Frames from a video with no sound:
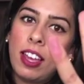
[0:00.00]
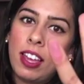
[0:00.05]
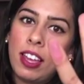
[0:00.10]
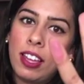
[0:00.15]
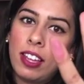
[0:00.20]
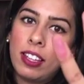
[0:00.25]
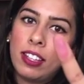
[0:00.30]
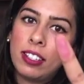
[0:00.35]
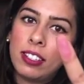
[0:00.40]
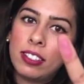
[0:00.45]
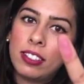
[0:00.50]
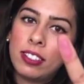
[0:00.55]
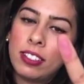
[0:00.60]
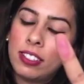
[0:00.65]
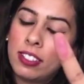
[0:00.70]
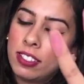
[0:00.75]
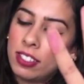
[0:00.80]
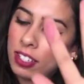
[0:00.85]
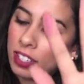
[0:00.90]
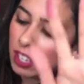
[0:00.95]

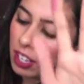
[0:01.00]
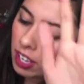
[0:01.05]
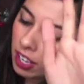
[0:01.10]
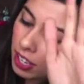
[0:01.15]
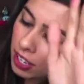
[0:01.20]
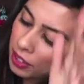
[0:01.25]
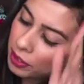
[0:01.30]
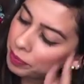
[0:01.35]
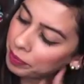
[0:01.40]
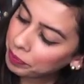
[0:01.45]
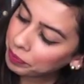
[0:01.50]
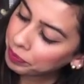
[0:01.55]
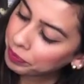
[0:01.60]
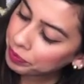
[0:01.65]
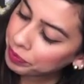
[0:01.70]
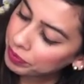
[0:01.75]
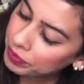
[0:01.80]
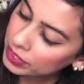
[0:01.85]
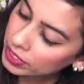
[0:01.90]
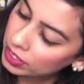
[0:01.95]
And
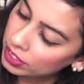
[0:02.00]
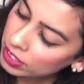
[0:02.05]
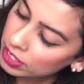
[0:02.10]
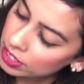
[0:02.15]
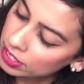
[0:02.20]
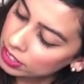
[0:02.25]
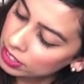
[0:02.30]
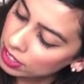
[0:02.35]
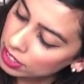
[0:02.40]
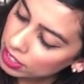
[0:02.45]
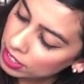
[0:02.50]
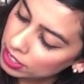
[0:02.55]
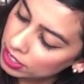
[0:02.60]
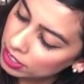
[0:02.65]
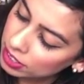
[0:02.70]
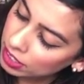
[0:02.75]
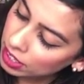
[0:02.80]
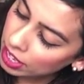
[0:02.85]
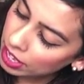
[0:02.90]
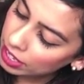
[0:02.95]
this
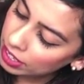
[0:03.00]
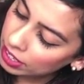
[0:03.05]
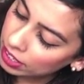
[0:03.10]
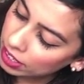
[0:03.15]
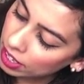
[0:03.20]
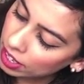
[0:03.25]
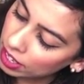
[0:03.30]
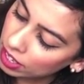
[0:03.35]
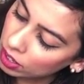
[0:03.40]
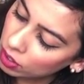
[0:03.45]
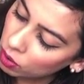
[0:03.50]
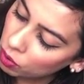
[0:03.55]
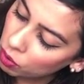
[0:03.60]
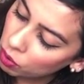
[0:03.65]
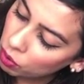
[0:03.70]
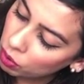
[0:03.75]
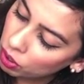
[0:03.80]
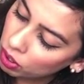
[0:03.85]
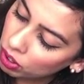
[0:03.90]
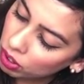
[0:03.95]
is like a
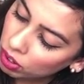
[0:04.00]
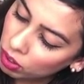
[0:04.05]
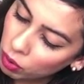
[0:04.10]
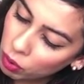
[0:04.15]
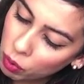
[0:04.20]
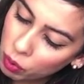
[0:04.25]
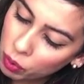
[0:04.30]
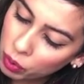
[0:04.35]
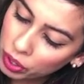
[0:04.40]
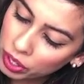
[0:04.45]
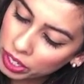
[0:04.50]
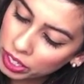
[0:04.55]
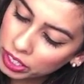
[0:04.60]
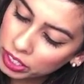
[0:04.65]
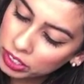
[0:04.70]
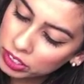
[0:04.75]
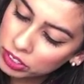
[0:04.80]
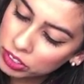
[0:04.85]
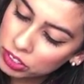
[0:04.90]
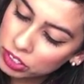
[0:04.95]
coral
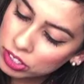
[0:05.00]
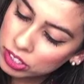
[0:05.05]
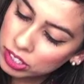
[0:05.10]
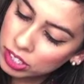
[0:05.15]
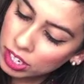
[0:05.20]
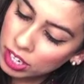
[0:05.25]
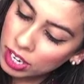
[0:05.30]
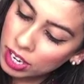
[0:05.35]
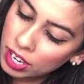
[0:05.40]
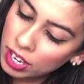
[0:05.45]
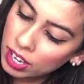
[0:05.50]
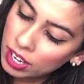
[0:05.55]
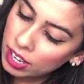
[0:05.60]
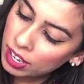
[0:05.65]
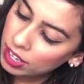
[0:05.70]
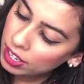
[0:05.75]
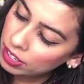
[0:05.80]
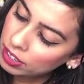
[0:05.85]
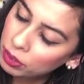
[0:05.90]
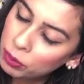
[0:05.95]
orange
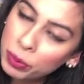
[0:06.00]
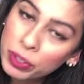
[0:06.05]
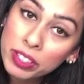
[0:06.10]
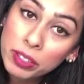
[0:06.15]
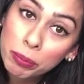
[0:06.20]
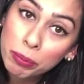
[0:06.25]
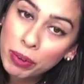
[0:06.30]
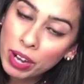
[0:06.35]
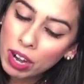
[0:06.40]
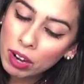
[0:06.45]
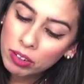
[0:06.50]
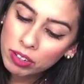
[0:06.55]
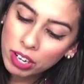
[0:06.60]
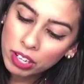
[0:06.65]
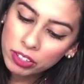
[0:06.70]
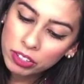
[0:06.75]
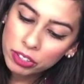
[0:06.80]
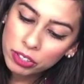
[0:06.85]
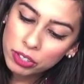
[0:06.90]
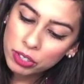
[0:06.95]
with a brown
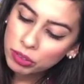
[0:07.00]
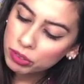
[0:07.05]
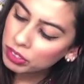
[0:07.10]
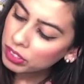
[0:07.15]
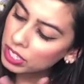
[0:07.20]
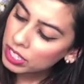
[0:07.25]
undertone.